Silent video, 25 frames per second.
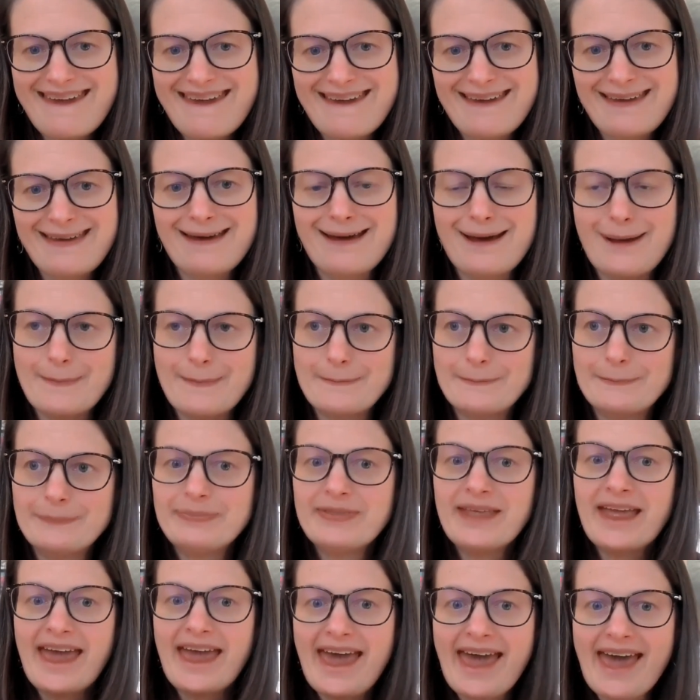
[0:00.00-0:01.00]

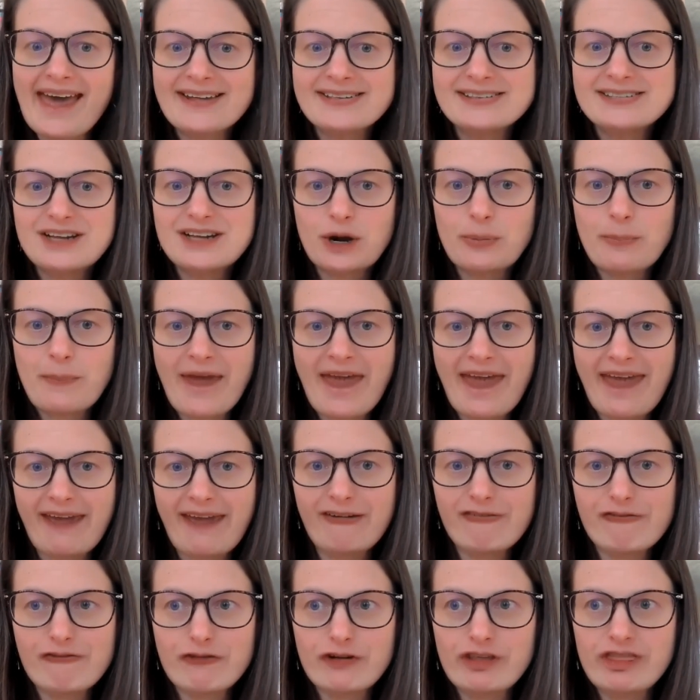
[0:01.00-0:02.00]
income as they're
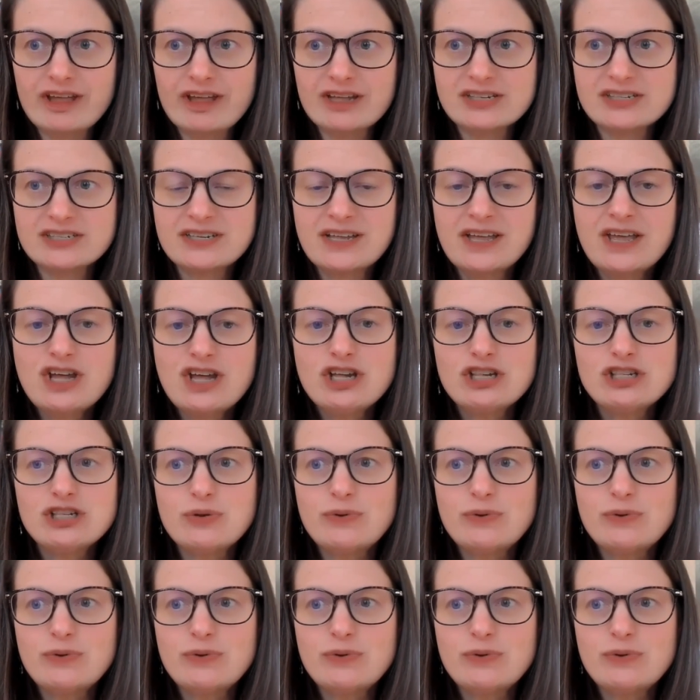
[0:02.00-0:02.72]
paying for this.